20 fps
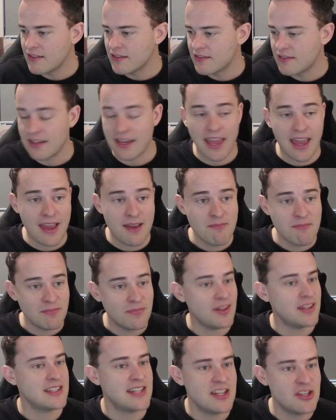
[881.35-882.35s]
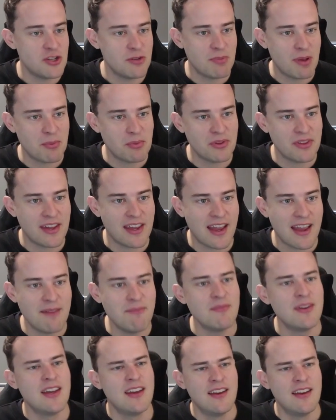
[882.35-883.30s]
the game, like teaching people the game.